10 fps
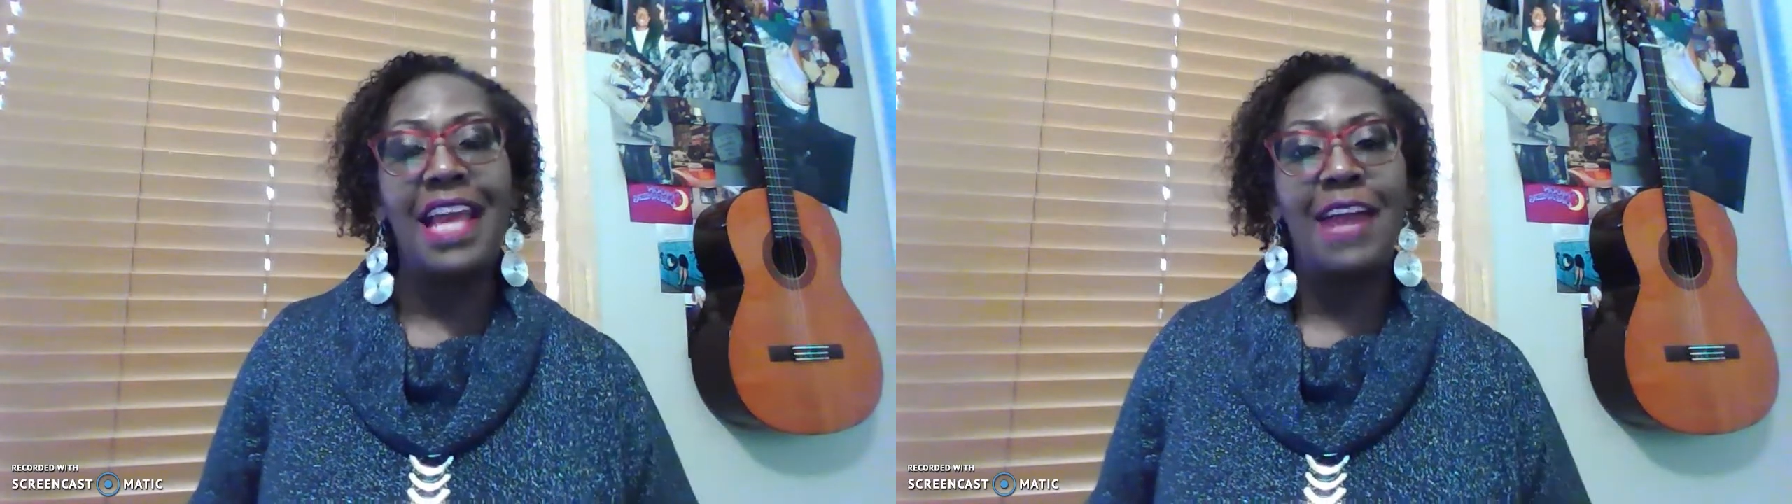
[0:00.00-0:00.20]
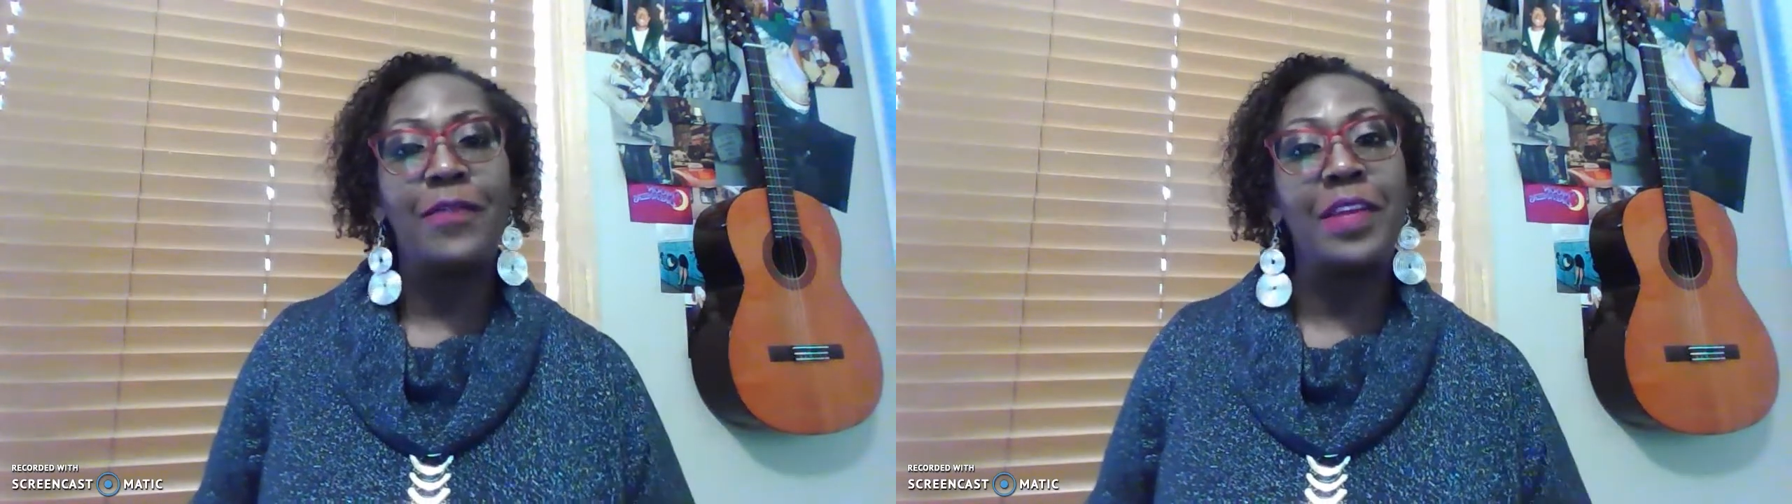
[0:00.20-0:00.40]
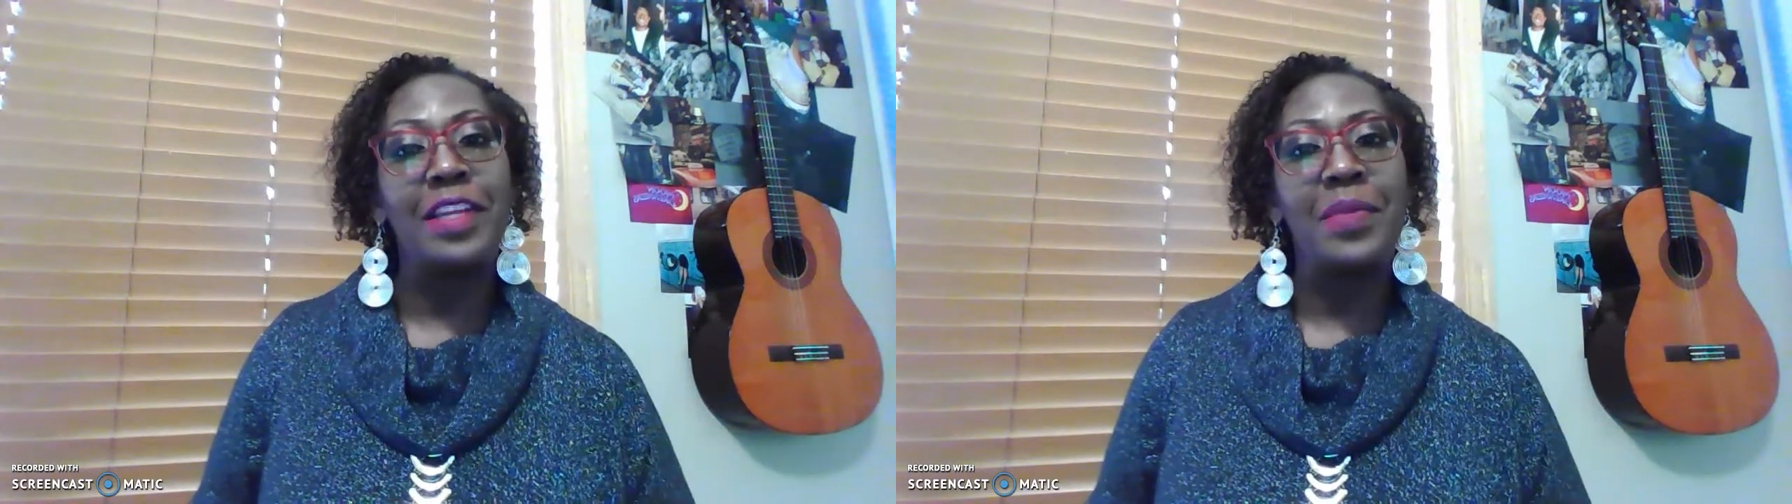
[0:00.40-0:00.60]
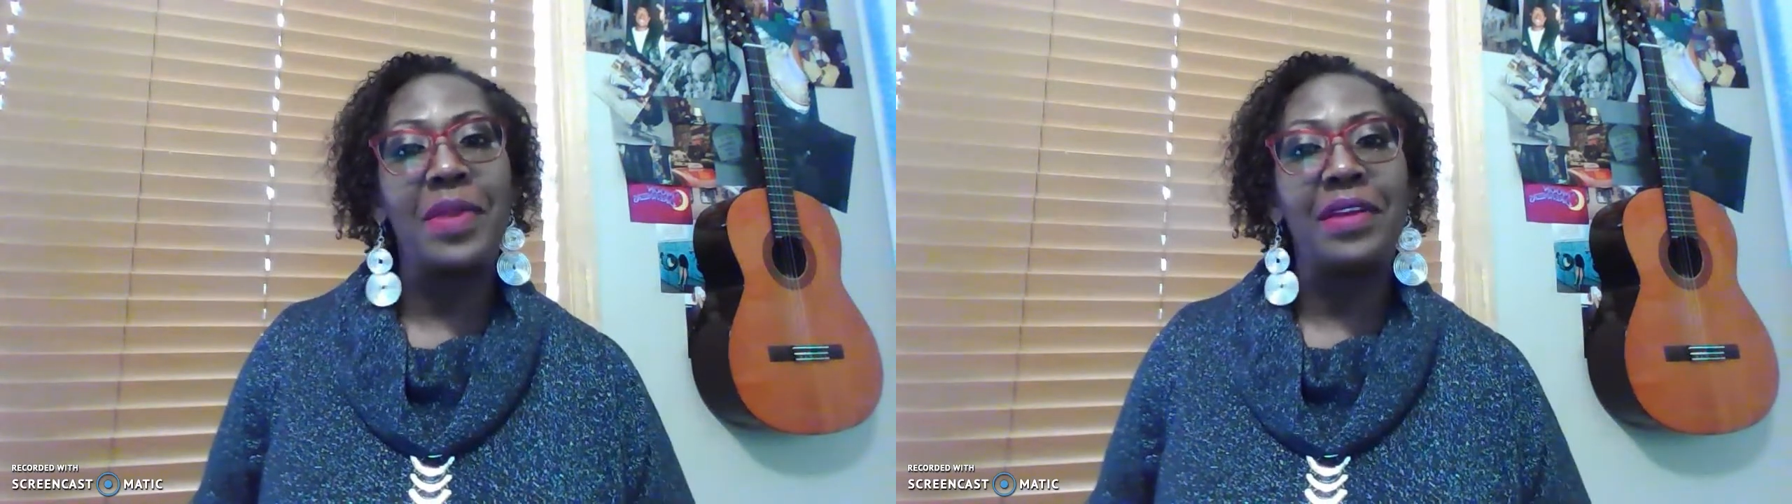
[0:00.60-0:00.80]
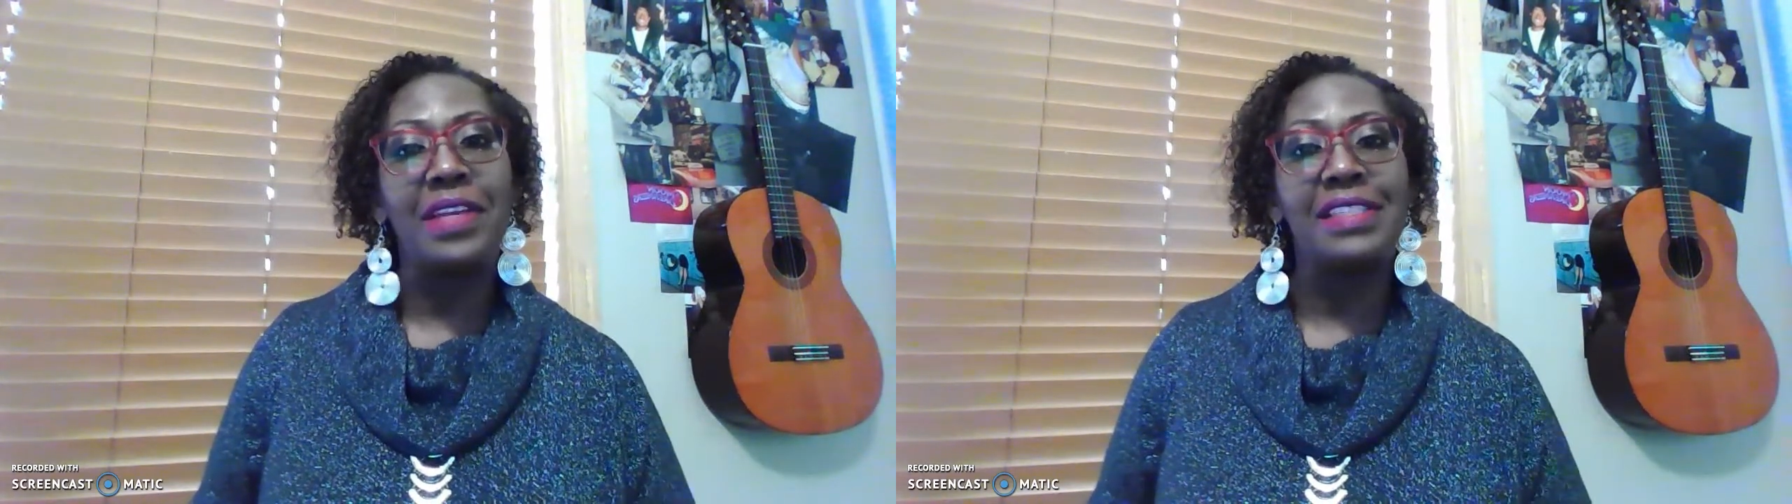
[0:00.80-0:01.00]
African
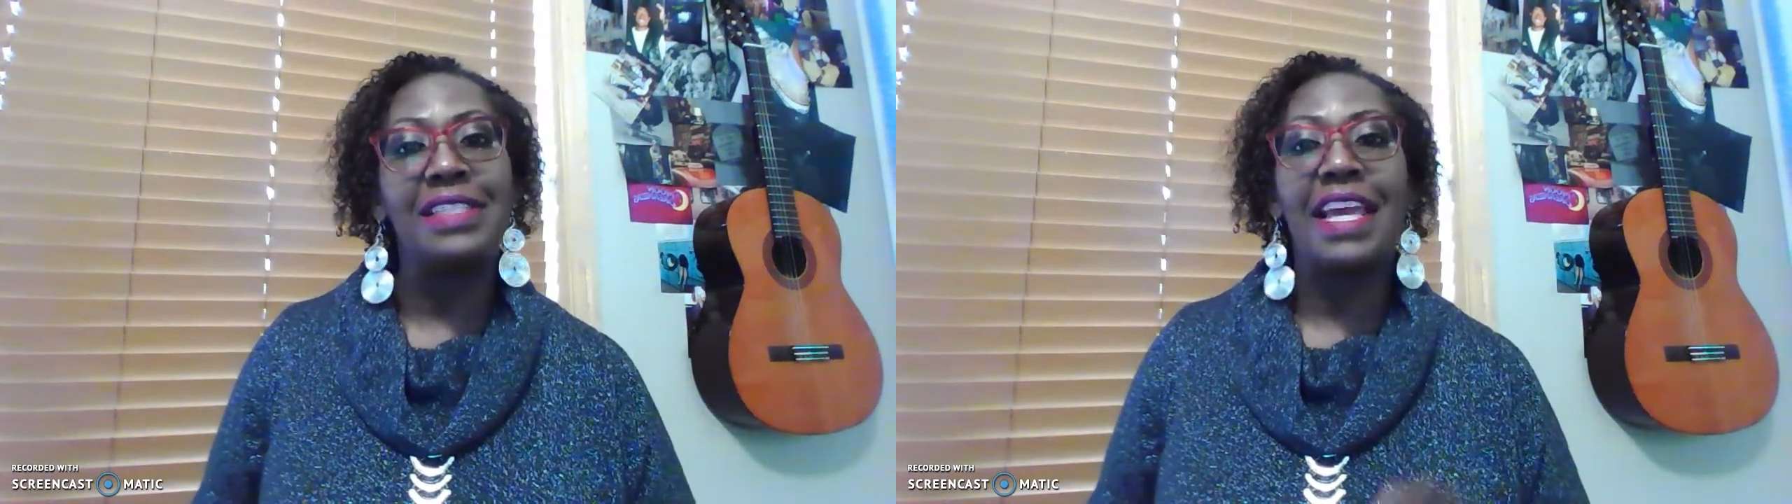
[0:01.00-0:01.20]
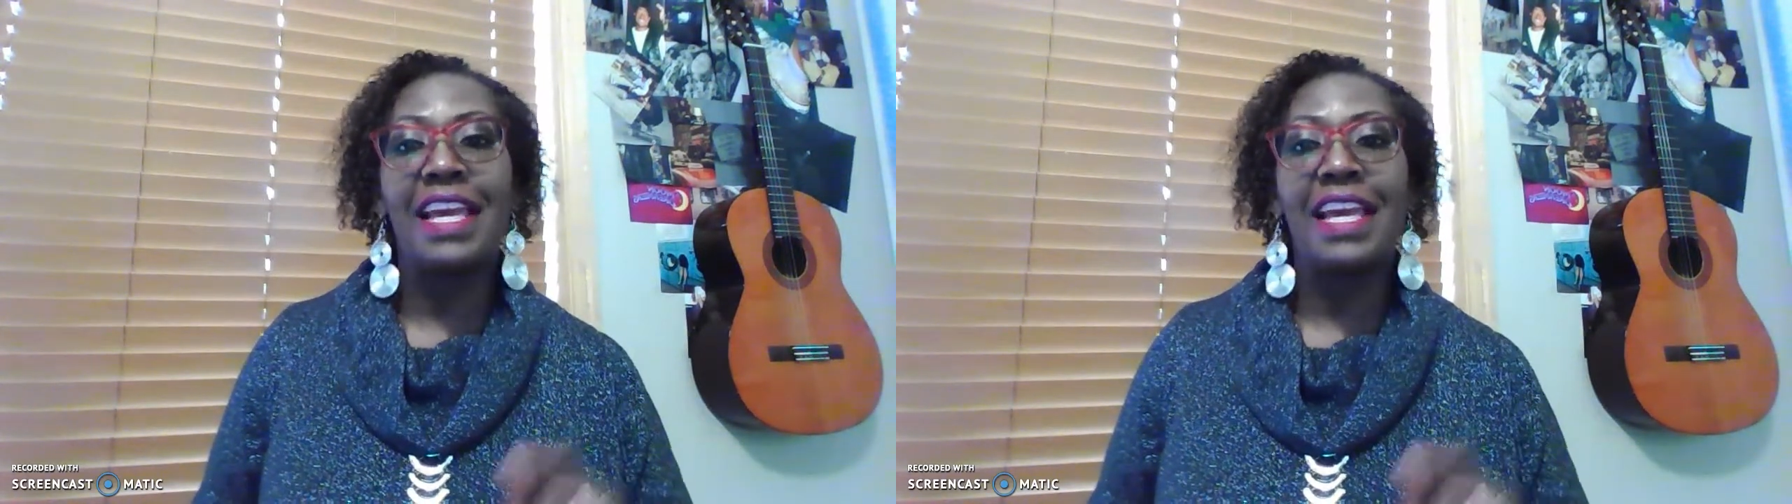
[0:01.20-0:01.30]
Americans